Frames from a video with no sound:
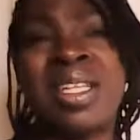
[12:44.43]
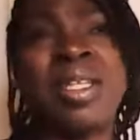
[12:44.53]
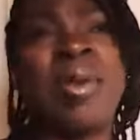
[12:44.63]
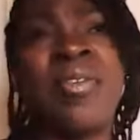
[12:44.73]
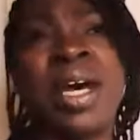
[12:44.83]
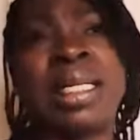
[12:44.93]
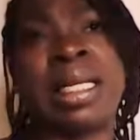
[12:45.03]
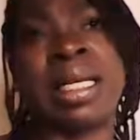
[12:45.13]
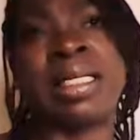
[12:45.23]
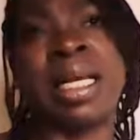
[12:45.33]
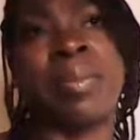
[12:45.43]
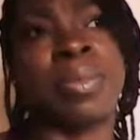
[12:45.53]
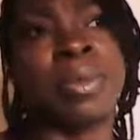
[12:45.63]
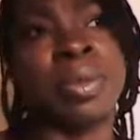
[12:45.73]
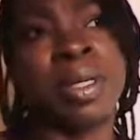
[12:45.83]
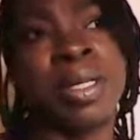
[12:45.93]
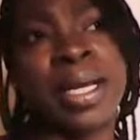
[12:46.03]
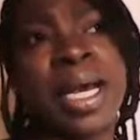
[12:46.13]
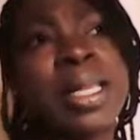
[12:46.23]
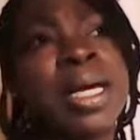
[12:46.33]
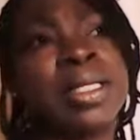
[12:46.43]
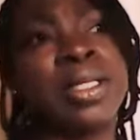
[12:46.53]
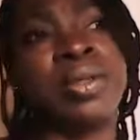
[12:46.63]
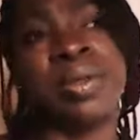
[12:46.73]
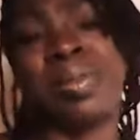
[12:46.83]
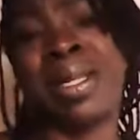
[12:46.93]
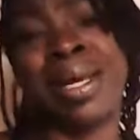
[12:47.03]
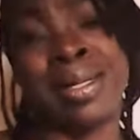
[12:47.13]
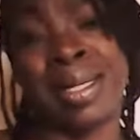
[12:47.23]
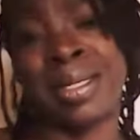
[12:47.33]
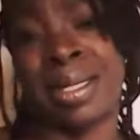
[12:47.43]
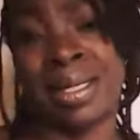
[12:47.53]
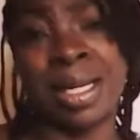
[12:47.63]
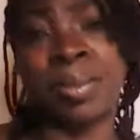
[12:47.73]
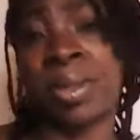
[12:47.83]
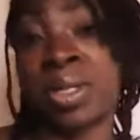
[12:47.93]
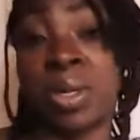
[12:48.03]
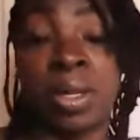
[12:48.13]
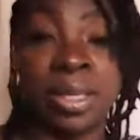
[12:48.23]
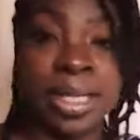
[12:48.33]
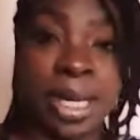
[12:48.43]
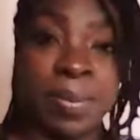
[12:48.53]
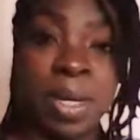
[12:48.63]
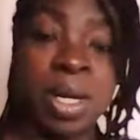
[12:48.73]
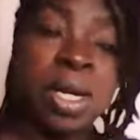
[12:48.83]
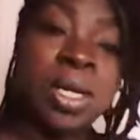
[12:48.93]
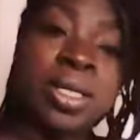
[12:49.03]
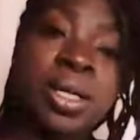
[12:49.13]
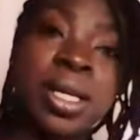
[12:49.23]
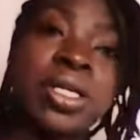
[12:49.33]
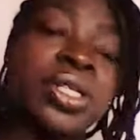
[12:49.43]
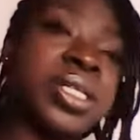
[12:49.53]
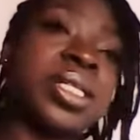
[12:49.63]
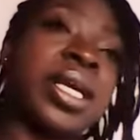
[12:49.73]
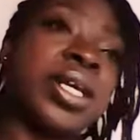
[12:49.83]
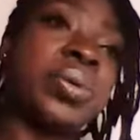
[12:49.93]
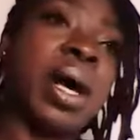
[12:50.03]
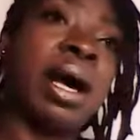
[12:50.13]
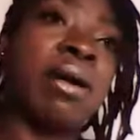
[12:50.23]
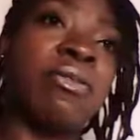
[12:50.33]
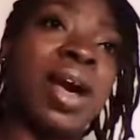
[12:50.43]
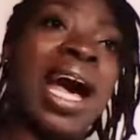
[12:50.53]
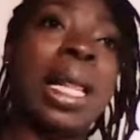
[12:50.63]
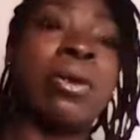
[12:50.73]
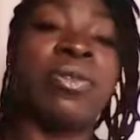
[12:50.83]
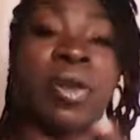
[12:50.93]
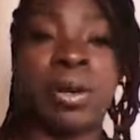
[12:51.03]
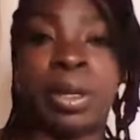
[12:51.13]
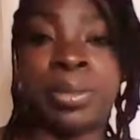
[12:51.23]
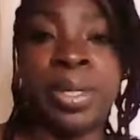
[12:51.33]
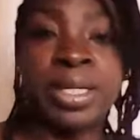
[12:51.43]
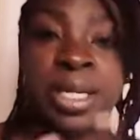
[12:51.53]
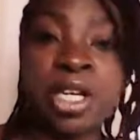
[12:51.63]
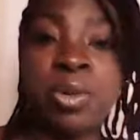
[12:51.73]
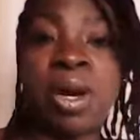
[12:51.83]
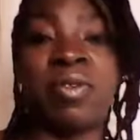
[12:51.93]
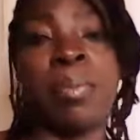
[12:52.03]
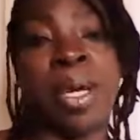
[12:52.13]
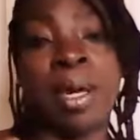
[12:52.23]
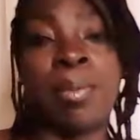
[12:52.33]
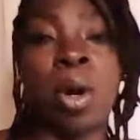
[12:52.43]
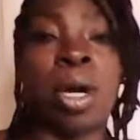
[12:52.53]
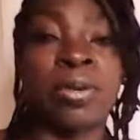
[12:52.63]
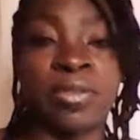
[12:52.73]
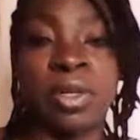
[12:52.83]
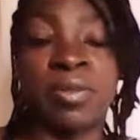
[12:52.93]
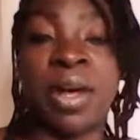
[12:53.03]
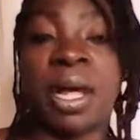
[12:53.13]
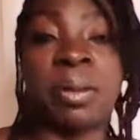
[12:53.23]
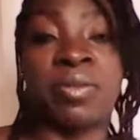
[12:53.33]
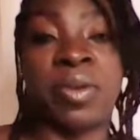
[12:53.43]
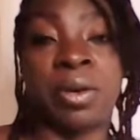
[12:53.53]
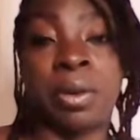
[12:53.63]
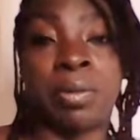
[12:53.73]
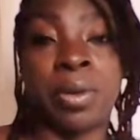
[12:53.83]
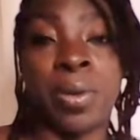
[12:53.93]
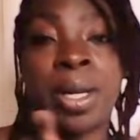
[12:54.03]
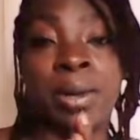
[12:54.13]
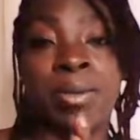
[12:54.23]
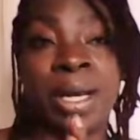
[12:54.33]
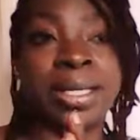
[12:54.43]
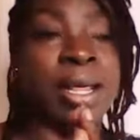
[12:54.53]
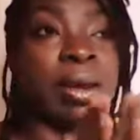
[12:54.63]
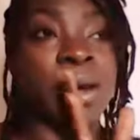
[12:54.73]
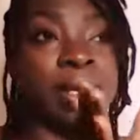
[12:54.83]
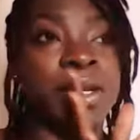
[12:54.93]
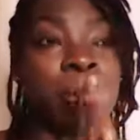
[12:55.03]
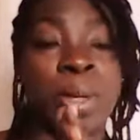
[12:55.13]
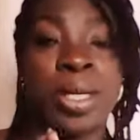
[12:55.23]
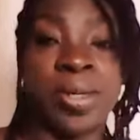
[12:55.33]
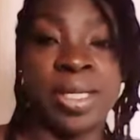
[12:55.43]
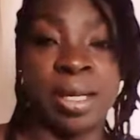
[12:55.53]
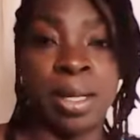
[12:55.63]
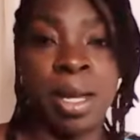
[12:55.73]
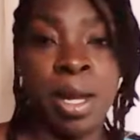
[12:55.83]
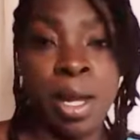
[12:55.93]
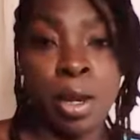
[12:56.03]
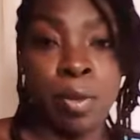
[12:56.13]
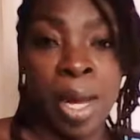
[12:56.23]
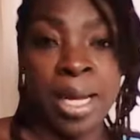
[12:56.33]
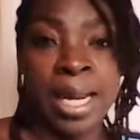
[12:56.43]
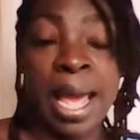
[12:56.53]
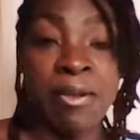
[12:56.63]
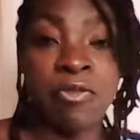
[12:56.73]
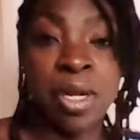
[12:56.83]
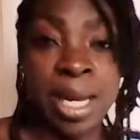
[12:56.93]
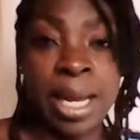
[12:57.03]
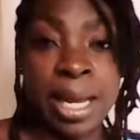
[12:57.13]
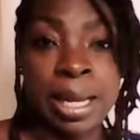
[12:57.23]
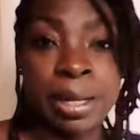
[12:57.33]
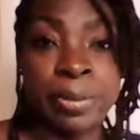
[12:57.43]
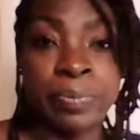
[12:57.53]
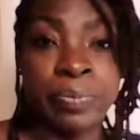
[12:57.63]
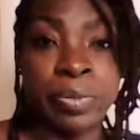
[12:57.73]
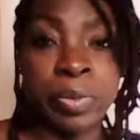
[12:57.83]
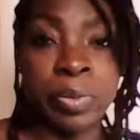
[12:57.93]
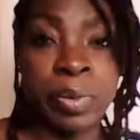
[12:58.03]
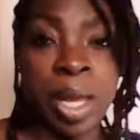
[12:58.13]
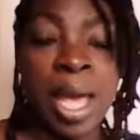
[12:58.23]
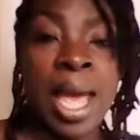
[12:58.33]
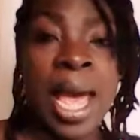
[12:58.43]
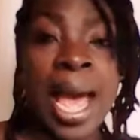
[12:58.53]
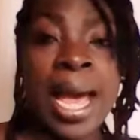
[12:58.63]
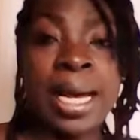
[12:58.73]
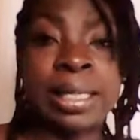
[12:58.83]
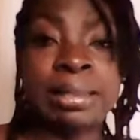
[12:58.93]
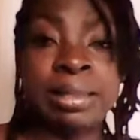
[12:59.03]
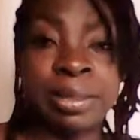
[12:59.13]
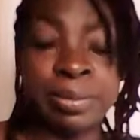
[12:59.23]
let me find an example. Like I like to use plants as examples all the time. So let's just say you have aloe vera. Let's say you have a big pot full of aloe vera growing right there in your windowsill, right? Every day. And